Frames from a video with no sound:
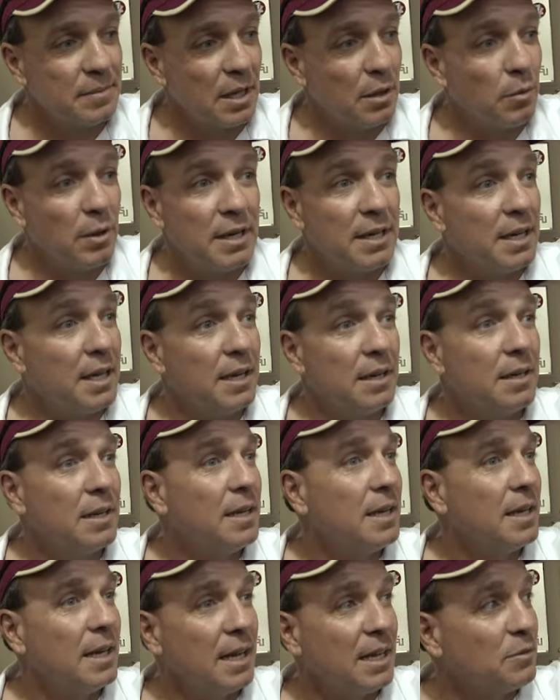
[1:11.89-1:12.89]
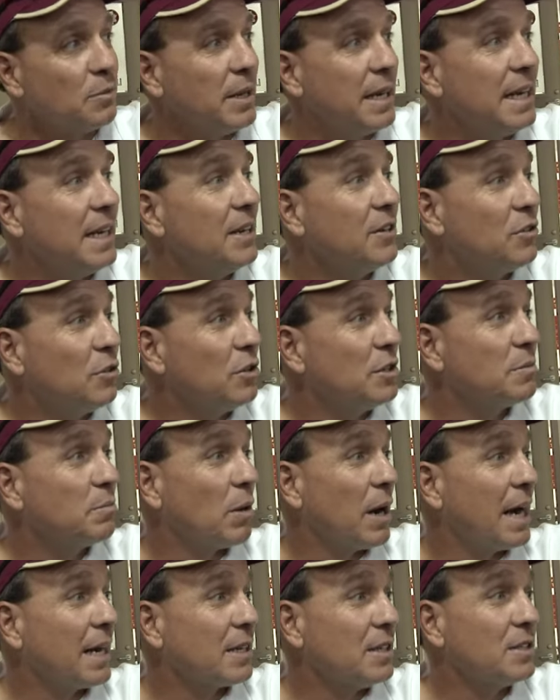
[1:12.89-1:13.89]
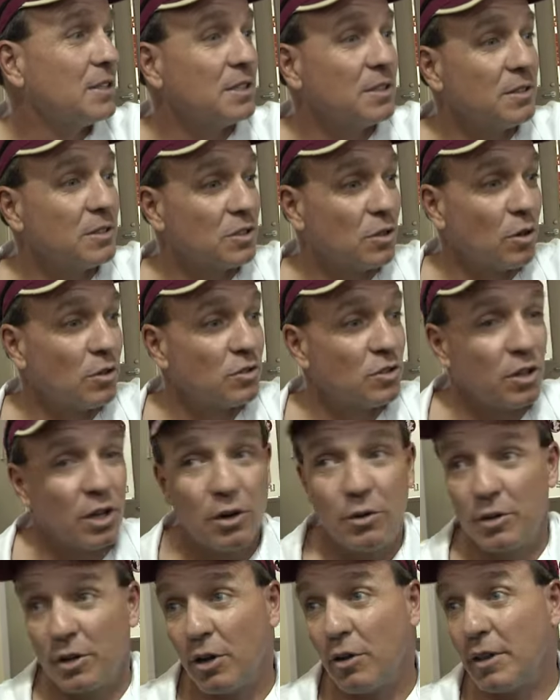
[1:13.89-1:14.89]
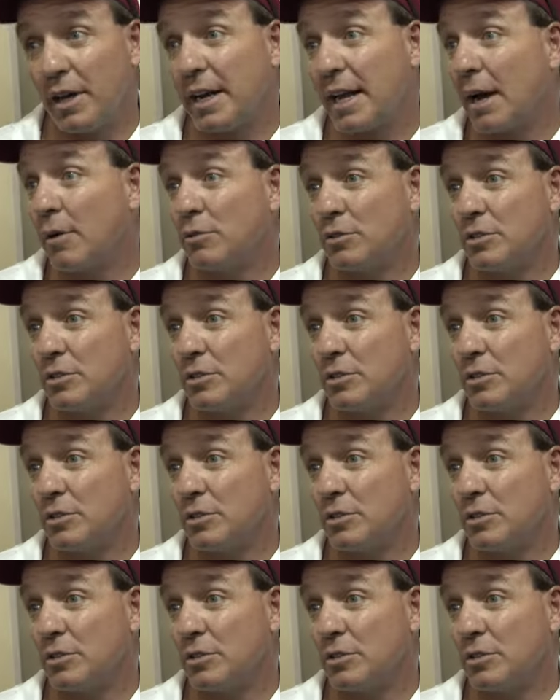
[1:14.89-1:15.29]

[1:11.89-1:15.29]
It wasn't as we get into his practice and start slow and all that.